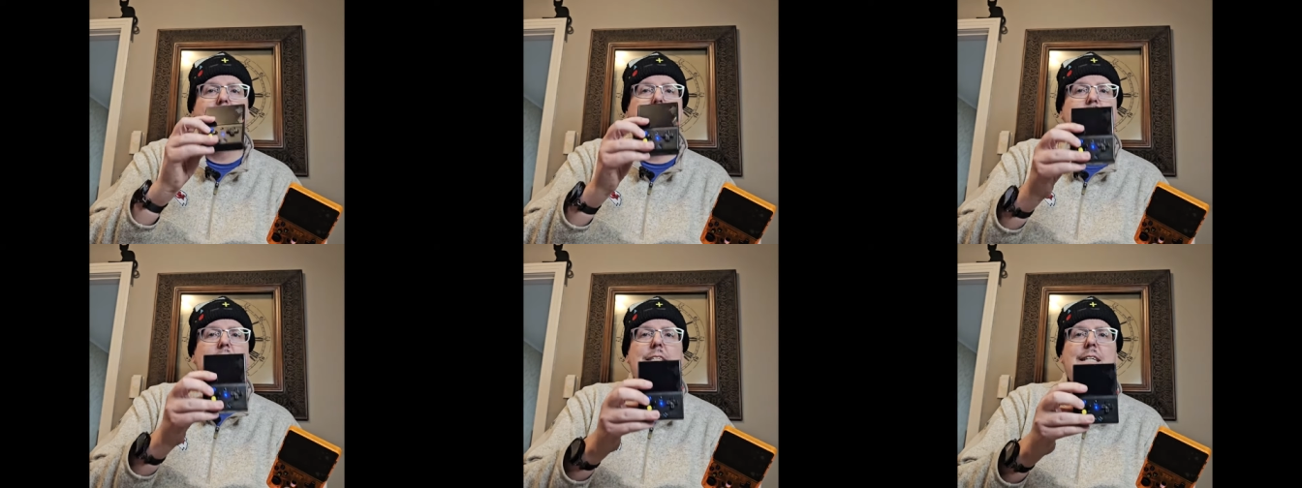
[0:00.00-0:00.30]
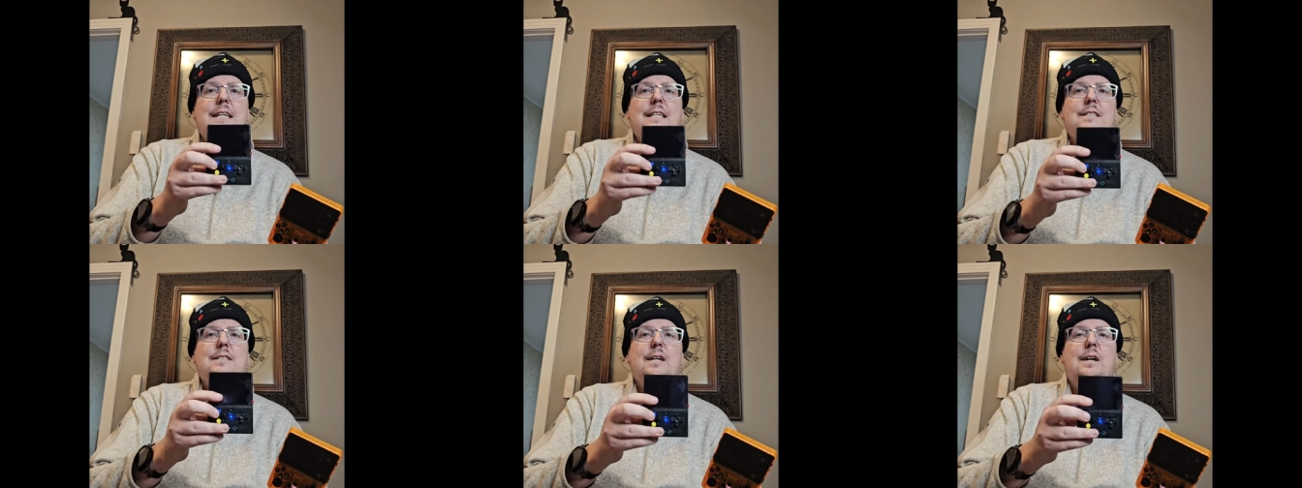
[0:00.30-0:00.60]
I just
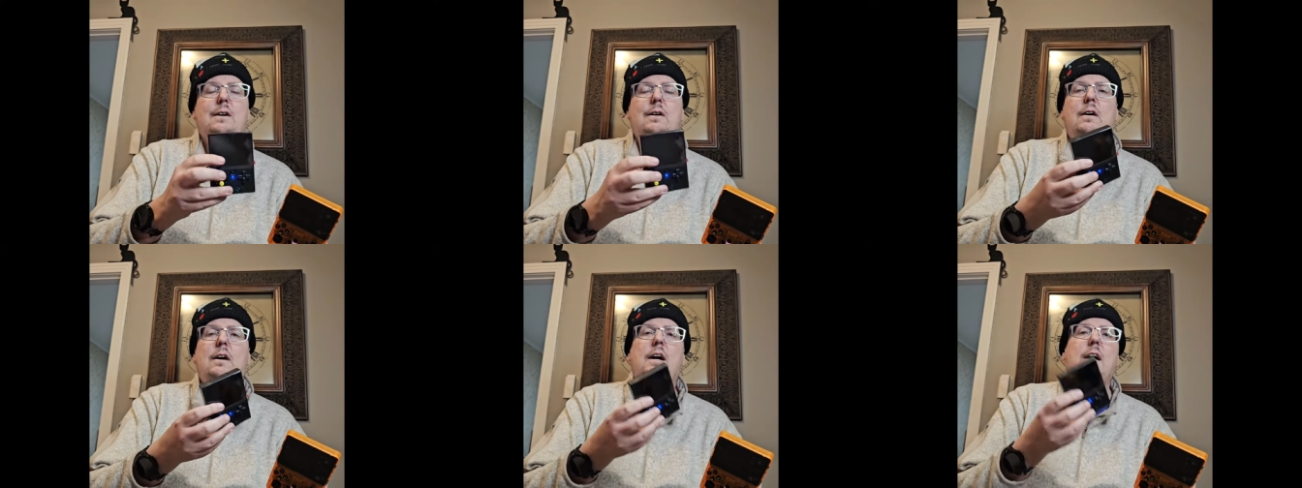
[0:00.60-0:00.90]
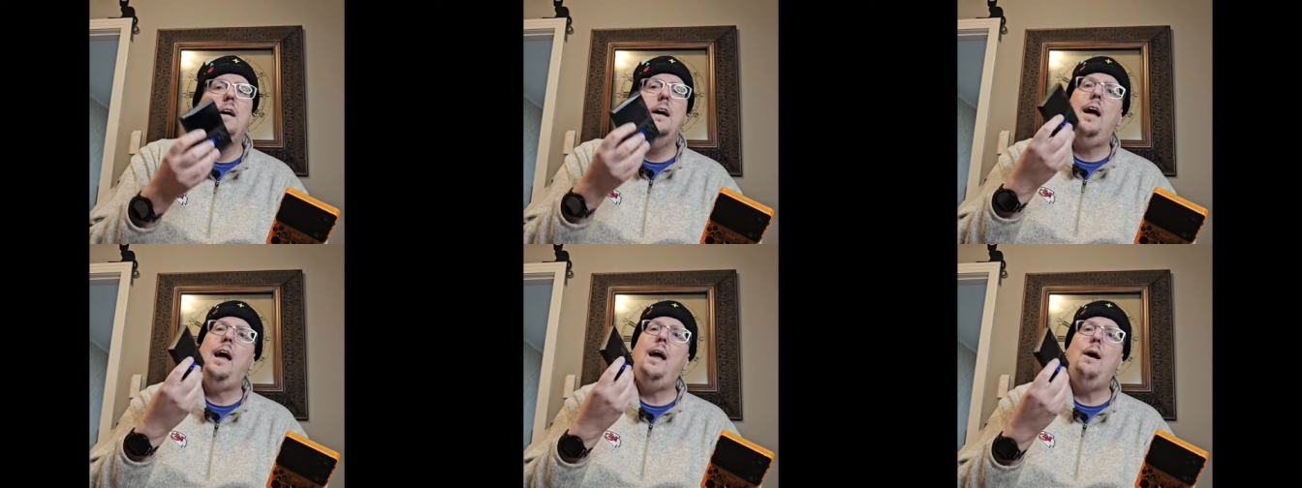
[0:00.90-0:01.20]
think so.
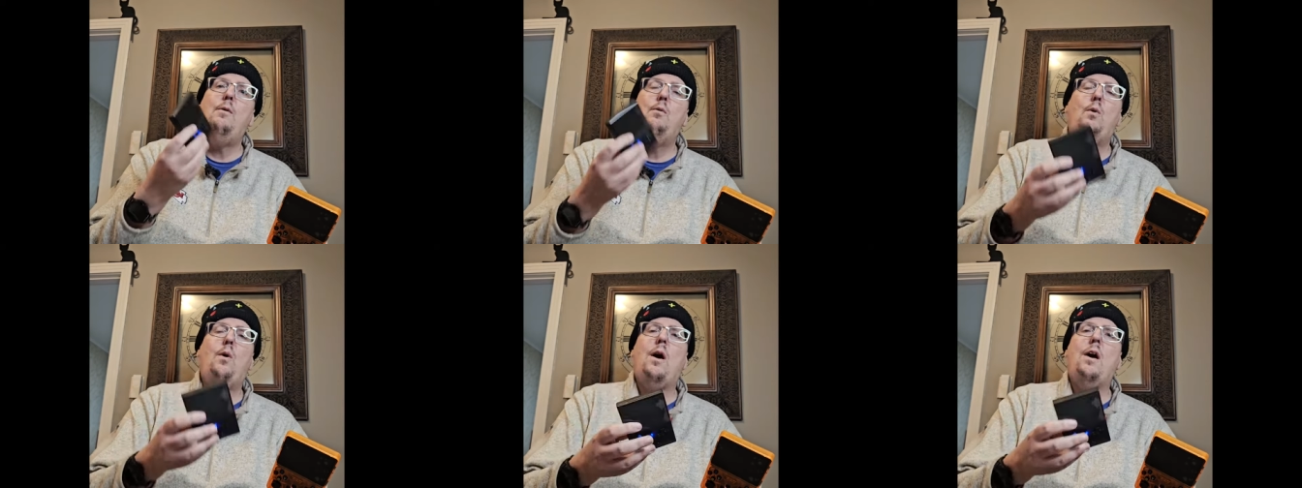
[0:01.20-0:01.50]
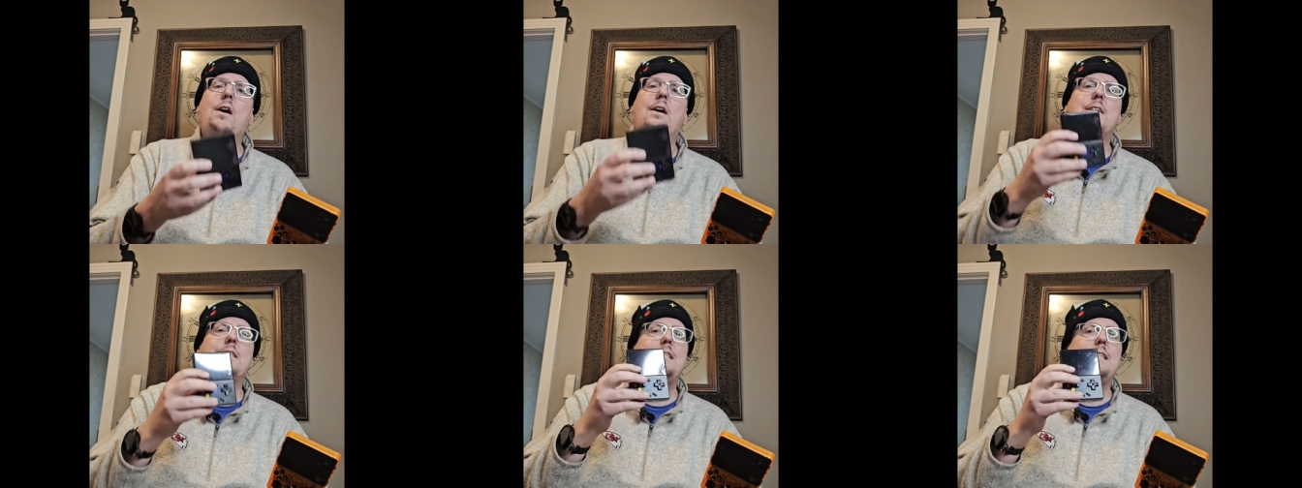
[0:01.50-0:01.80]
It
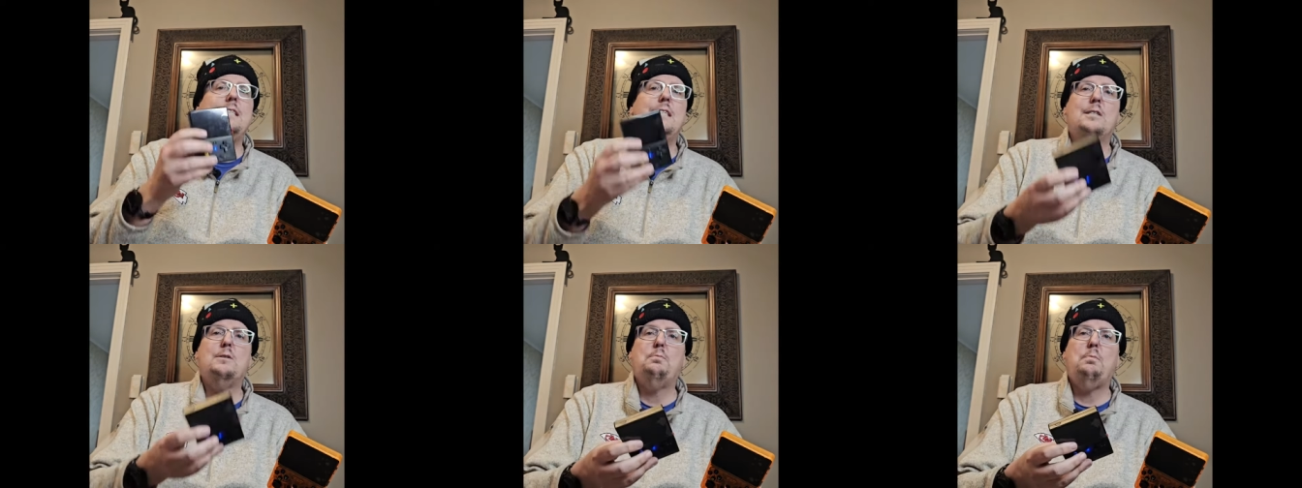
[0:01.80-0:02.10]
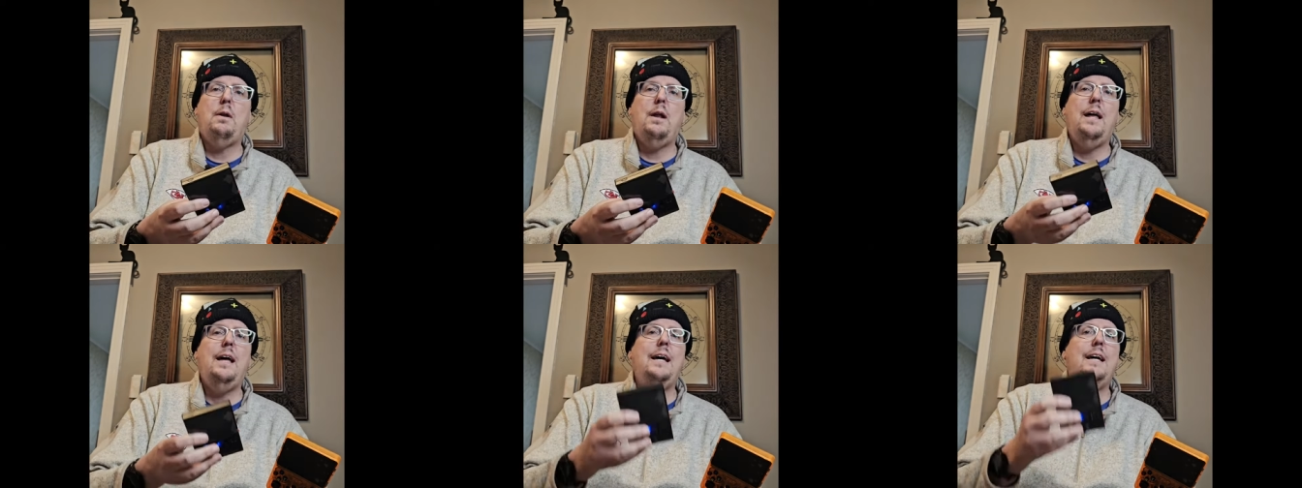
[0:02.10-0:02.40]
works. It
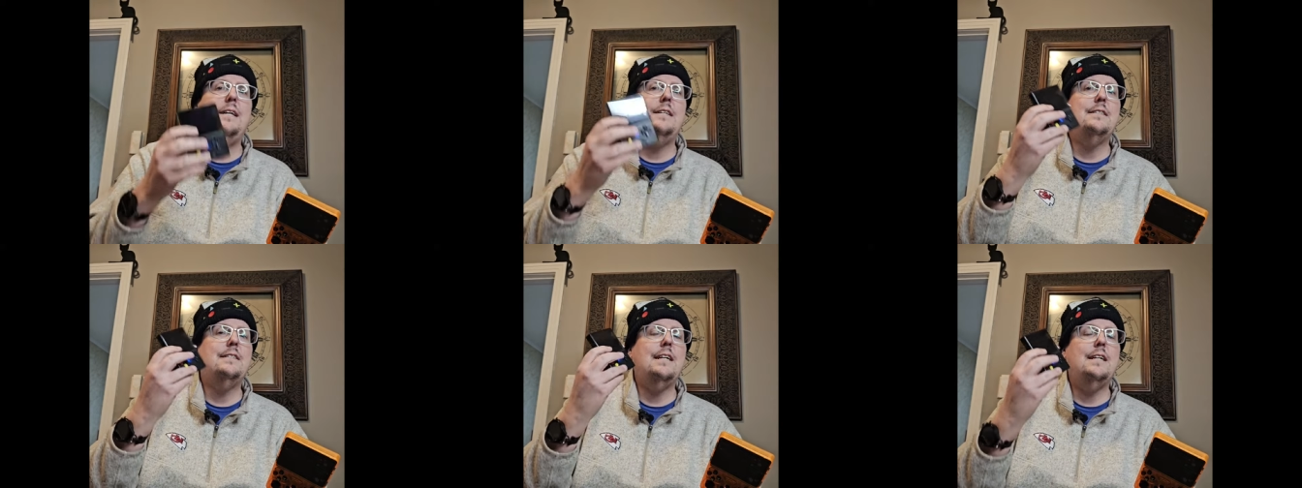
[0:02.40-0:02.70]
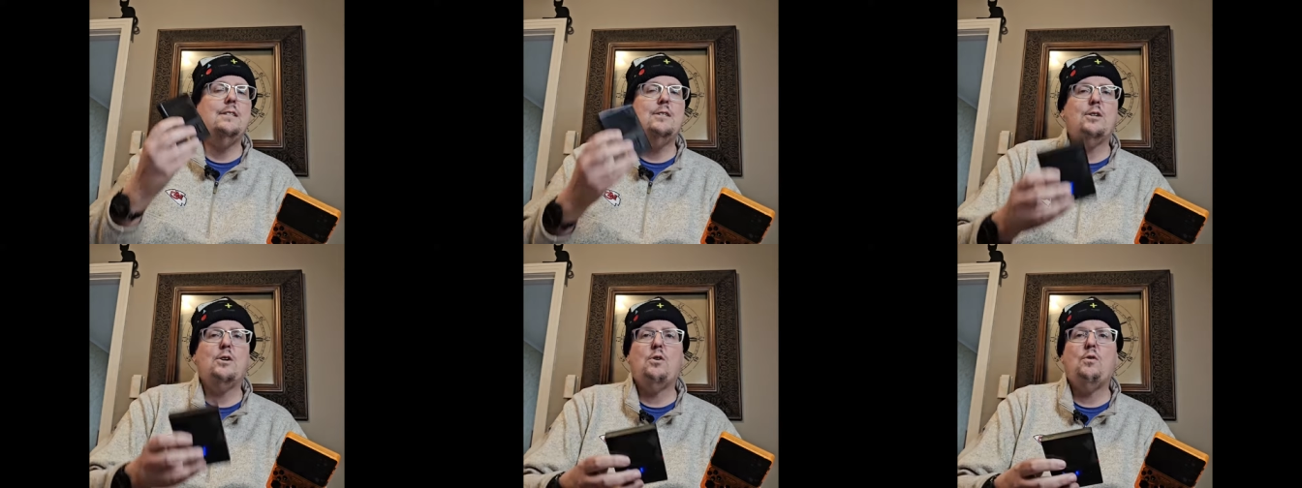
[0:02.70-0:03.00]
just plays.
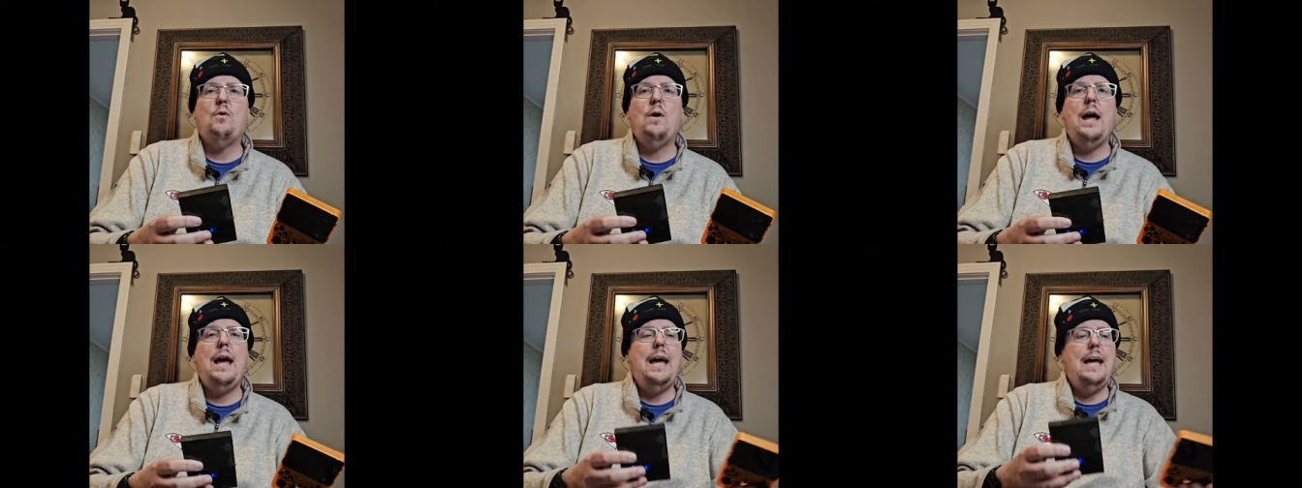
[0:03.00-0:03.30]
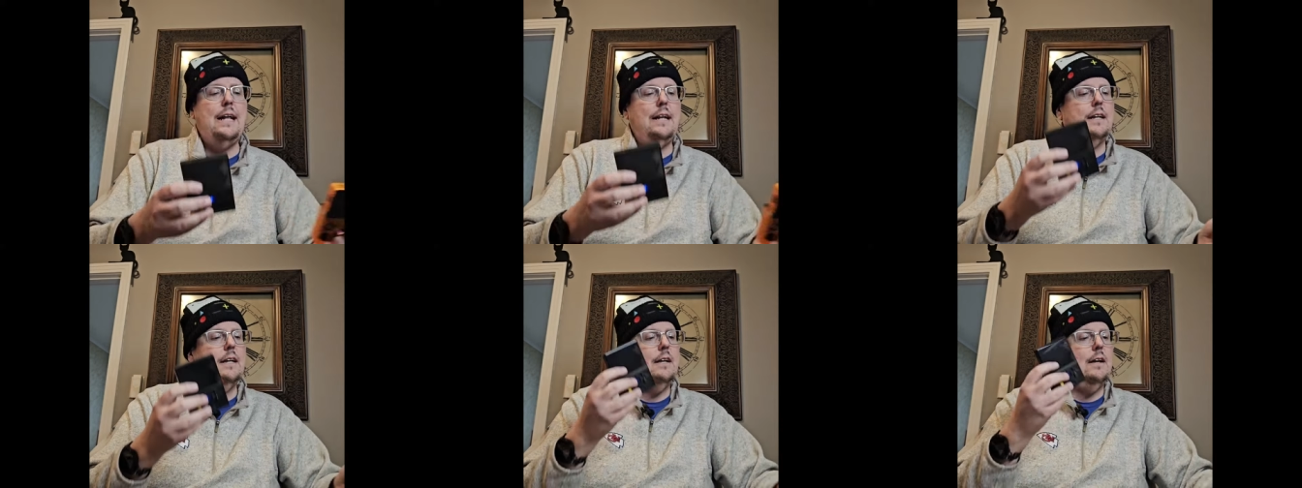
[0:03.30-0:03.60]
It's
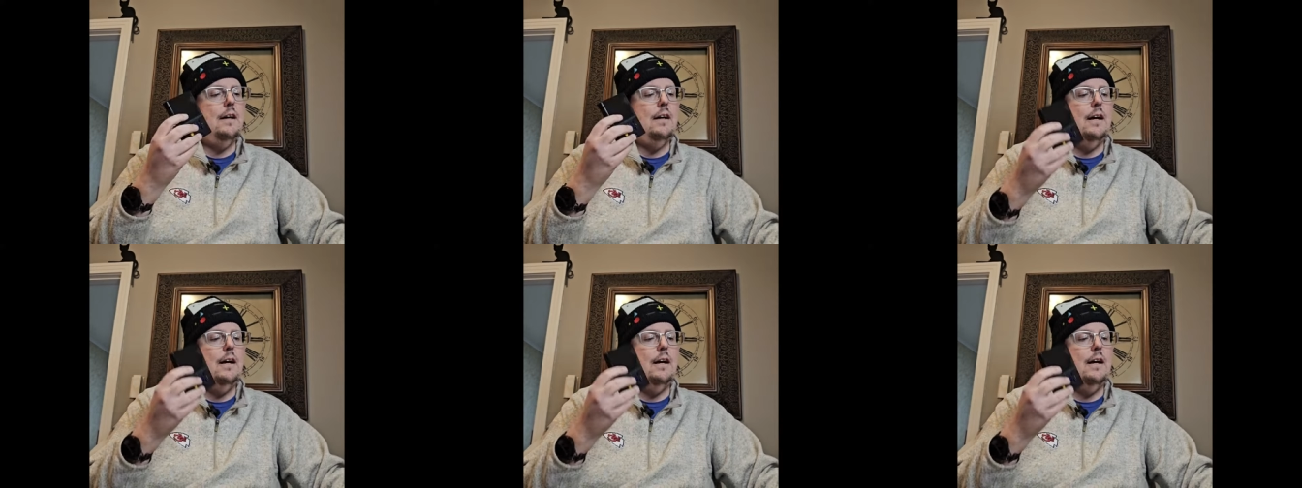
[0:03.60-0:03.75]
great.